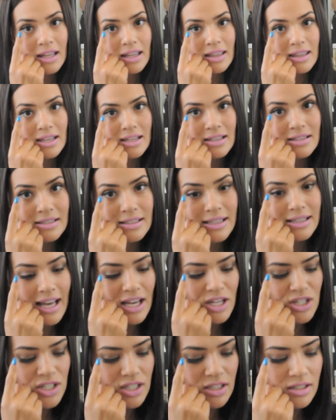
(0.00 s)
These
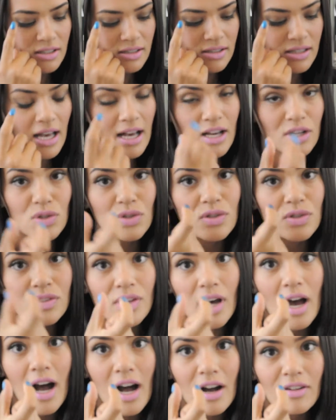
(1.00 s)
lashes are just the
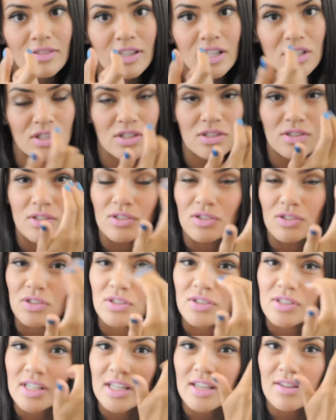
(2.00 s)
half lashes, so it's
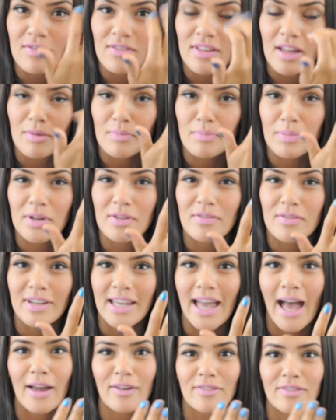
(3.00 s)
just to give that bit of a
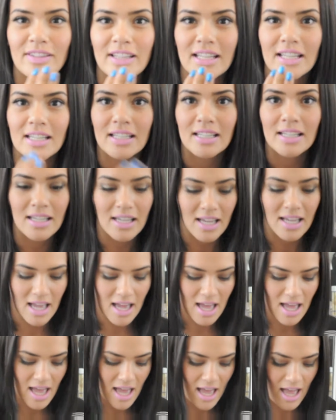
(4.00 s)
cat flick
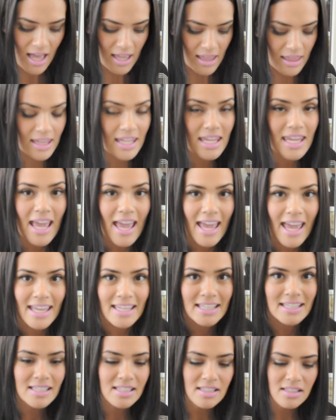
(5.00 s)
at the
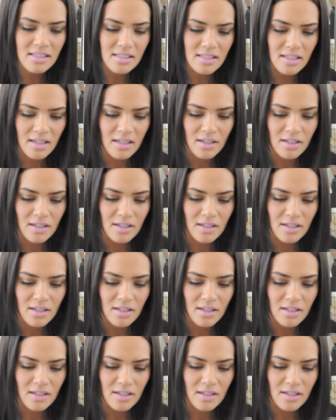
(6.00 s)
end.